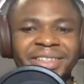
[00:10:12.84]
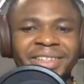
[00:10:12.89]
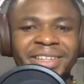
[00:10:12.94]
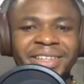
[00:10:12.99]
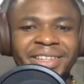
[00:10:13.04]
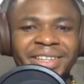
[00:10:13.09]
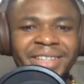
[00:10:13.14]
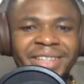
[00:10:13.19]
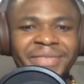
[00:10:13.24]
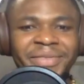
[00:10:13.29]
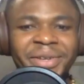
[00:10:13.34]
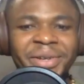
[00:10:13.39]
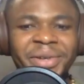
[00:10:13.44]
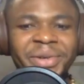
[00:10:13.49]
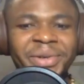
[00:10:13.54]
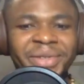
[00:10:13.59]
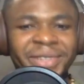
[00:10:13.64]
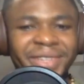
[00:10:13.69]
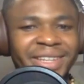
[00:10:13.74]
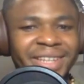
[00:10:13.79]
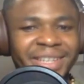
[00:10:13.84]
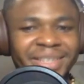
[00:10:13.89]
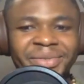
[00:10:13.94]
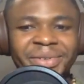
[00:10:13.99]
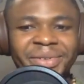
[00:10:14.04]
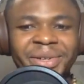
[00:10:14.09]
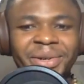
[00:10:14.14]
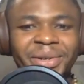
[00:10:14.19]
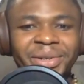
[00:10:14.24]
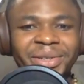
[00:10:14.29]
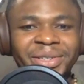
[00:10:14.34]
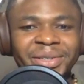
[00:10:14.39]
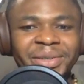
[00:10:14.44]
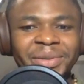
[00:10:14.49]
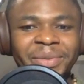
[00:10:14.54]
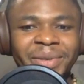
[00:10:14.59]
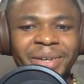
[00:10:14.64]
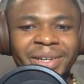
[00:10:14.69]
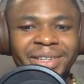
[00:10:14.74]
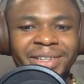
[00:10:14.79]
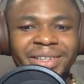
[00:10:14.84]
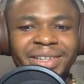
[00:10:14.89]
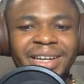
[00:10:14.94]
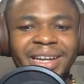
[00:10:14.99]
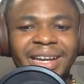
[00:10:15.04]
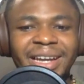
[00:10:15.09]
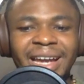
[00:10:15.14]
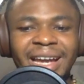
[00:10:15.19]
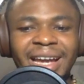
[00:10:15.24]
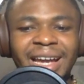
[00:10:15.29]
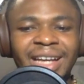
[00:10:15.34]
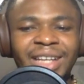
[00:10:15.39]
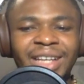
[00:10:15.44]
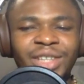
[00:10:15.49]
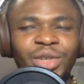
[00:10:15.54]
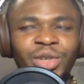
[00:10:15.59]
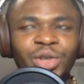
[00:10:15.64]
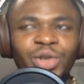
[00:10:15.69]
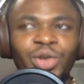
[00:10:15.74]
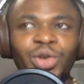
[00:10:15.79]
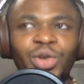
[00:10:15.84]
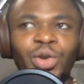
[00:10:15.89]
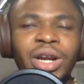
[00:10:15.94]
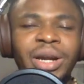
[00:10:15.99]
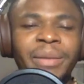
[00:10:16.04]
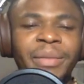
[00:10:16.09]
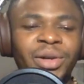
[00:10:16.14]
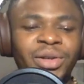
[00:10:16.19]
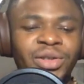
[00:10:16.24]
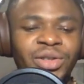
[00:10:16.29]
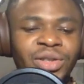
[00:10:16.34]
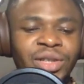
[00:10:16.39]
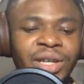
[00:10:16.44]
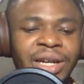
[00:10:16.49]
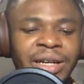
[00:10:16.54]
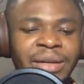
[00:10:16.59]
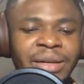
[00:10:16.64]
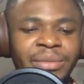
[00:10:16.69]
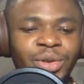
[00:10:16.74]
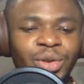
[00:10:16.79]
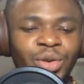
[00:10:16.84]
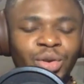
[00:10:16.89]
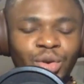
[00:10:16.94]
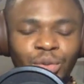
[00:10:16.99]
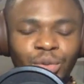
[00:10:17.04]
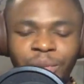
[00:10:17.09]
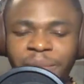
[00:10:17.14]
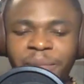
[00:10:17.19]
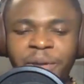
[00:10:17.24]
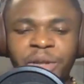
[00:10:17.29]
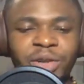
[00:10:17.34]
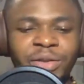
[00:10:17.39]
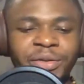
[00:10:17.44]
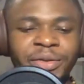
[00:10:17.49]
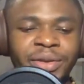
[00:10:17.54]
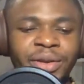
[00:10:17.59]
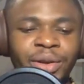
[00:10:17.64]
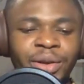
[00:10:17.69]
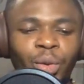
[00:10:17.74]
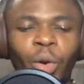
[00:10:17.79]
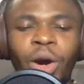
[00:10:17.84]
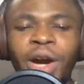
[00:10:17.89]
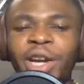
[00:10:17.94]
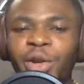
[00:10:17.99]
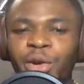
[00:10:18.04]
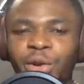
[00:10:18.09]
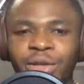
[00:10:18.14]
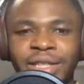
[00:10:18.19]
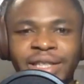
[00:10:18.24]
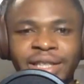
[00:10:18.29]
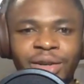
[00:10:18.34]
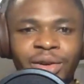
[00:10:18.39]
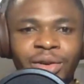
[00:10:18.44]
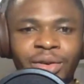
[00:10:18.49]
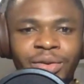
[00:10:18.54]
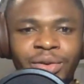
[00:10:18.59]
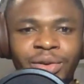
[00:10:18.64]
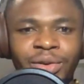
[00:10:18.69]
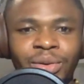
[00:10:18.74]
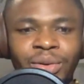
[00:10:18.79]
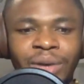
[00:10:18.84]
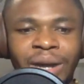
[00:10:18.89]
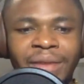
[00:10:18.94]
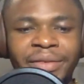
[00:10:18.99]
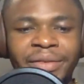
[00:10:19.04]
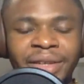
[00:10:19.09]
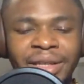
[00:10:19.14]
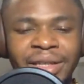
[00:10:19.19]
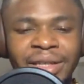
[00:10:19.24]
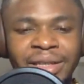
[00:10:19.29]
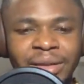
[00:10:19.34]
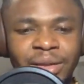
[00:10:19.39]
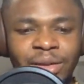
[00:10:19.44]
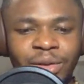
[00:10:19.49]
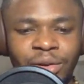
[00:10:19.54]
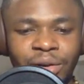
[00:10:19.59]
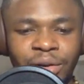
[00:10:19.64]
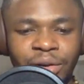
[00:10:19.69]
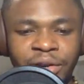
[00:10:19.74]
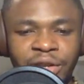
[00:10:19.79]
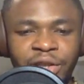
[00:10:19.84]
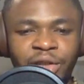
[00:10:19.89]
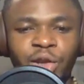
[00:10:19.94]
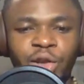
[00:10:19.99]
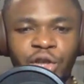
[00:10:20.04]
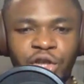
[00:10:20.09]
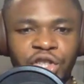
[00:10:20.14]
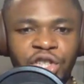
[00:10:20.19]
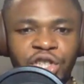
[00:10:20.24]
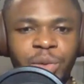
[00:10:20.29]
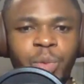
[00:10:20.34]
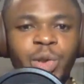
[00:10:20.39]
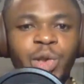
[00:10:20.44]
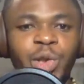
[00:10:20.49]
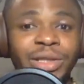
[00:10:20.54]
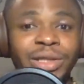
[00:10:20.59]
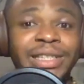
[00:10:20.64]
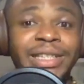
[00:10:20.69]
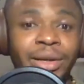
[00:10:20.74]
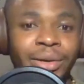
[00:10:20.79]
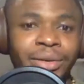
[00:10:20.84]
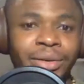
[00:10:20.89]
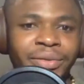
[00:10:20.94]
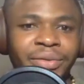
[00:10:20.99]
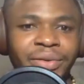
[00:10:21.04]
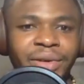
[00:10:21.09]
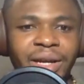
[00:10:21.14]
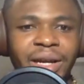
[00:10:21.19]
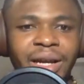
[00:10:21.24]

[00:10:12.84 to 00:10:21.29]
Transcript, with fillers: that, that's very good that's very awesome so you know talking about yeah you made mention of working on yourself you know having this great relationship with yourself